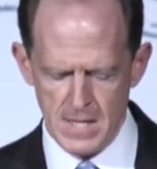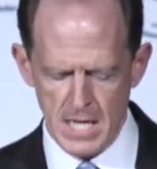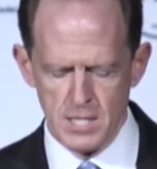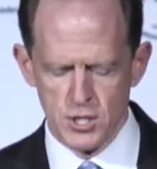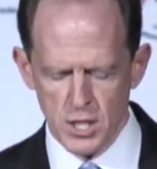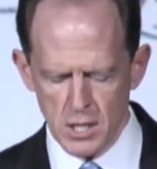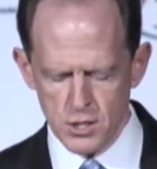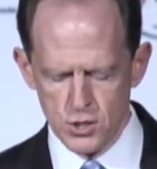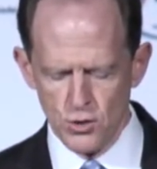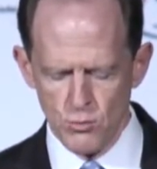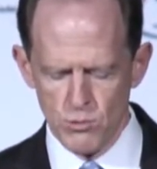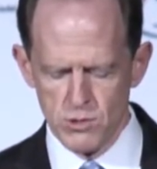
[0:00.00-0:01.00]
In Chuck
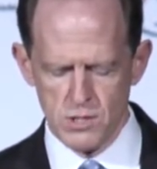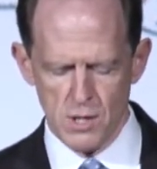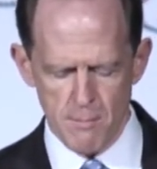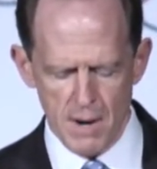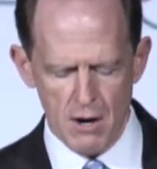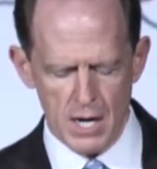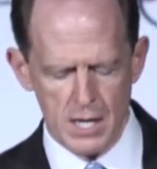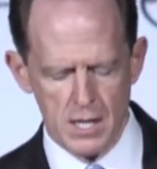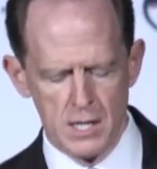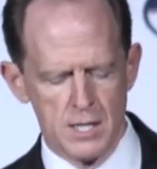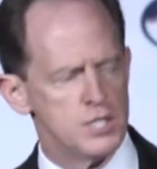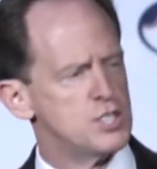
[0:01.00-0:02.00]
Schumer's
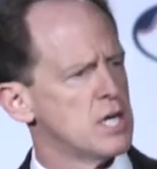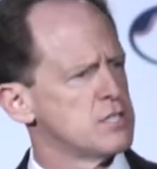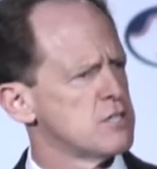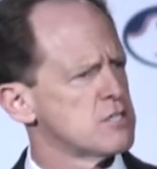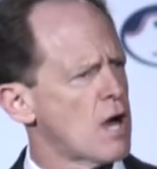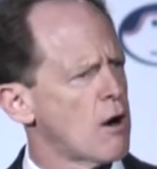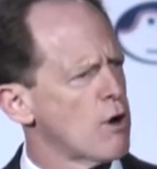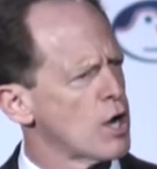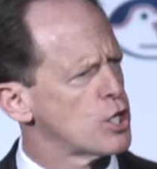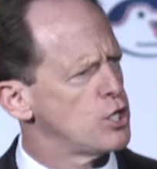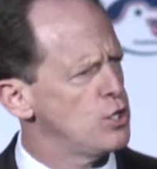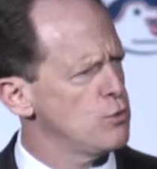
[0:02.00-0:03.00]
America, judges are
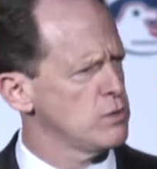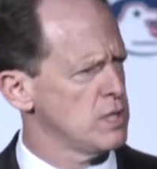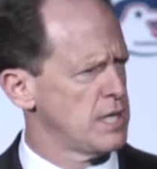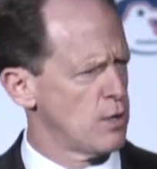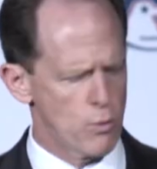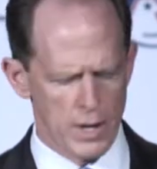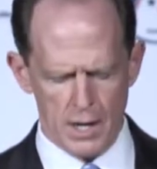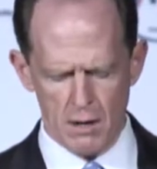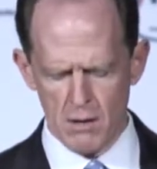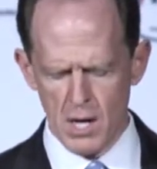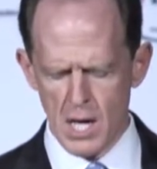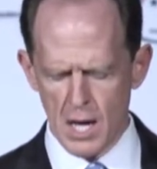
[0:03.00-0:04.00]
acutely
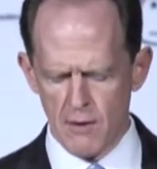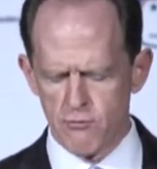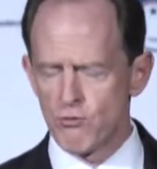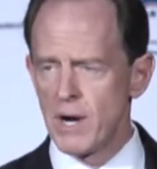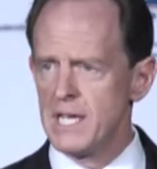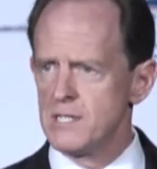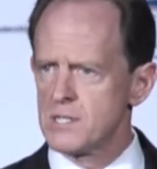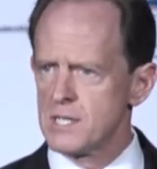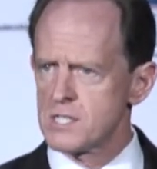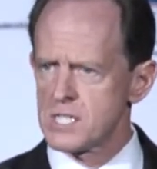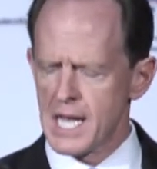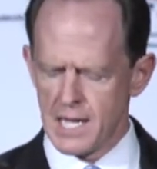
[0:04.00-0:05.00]
aware of race
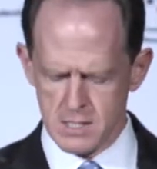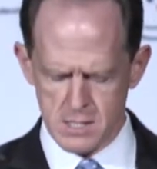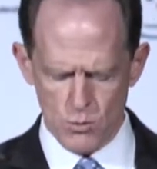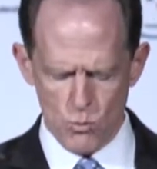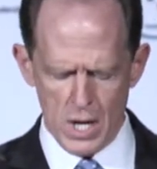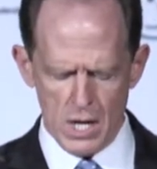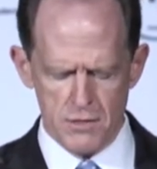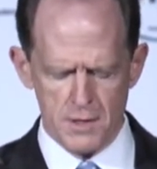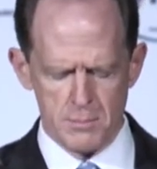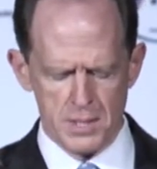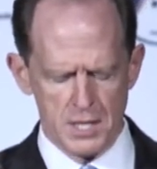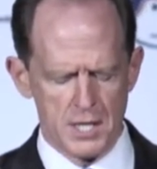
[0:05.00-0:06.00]
and sex and wealth
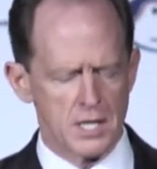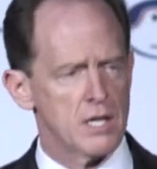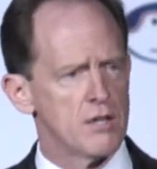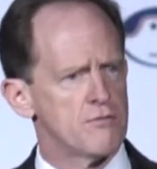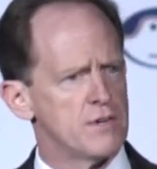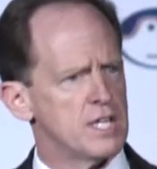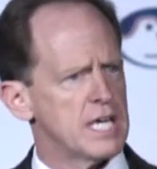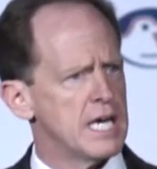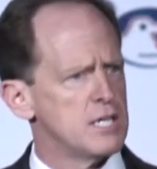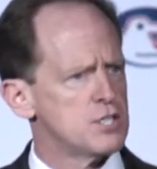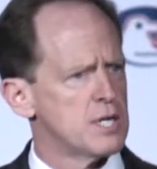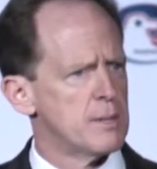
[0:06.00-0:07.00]
and political
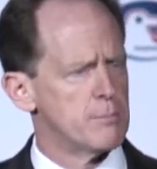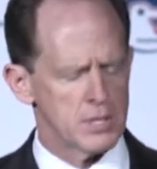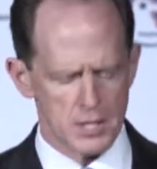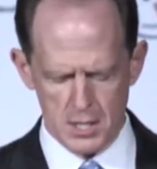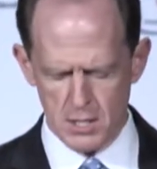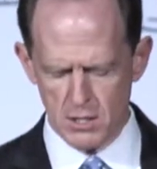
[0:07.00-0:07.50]
affiliation and political